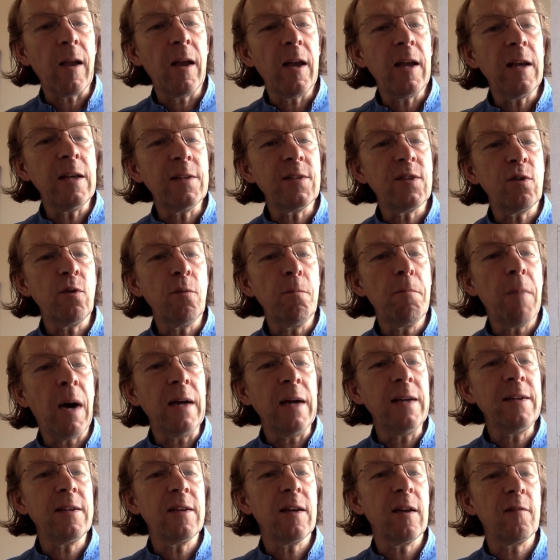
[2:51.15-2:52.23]
as you
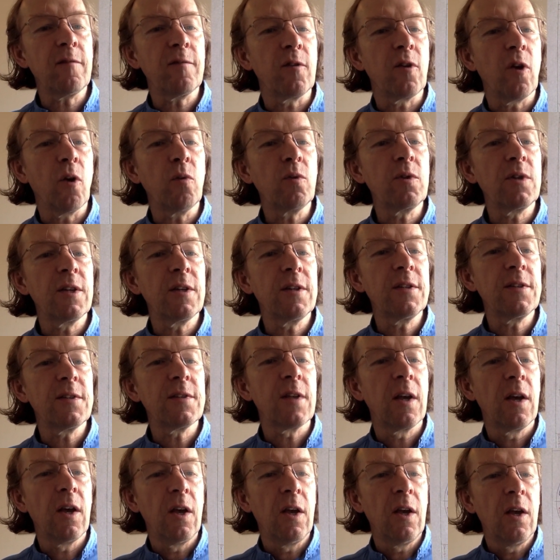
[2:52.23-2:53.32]
might have noticed,
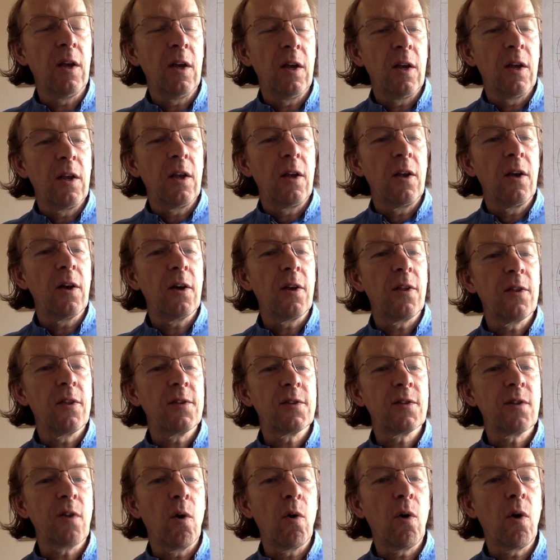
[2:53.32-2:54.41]
the
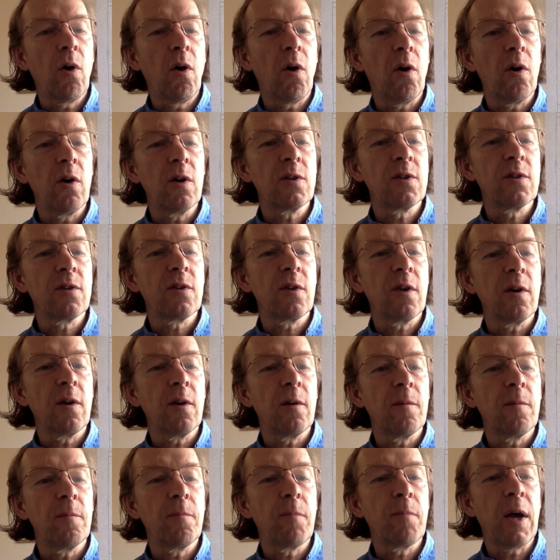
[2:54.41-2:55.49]
so-called
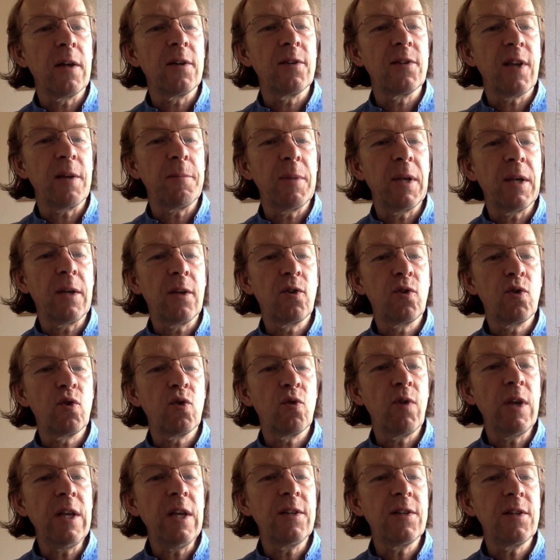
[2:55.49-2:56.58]
pandemic
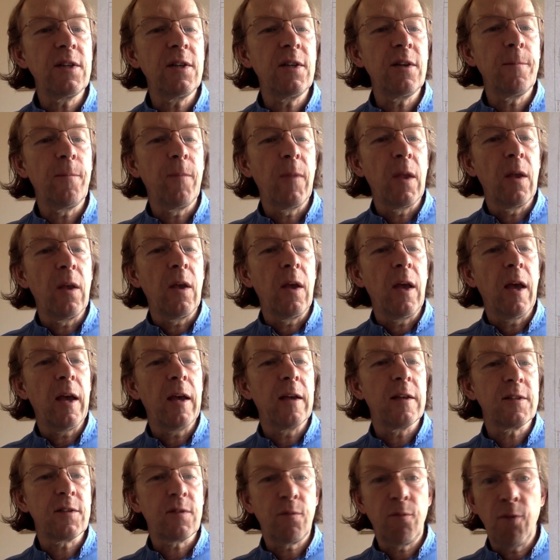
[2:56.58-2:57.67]
treaty
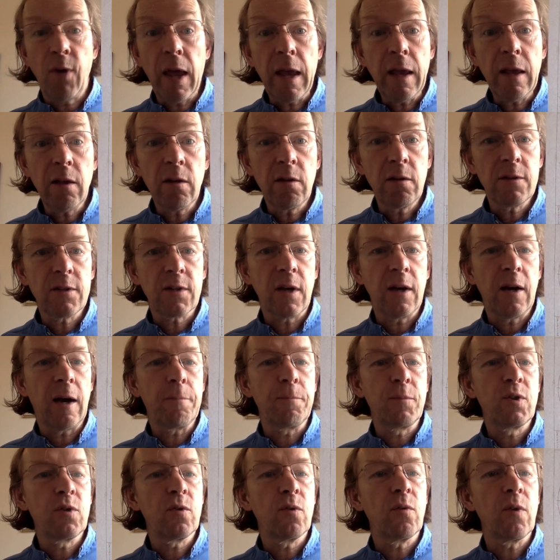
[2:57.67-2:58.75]
has failed
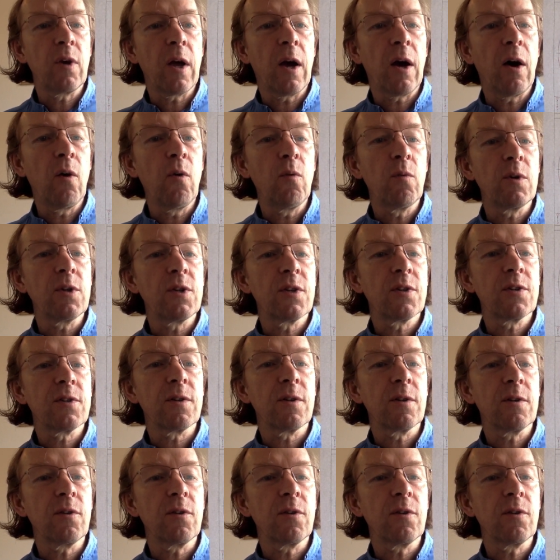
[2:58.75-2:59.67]
up to now, which is a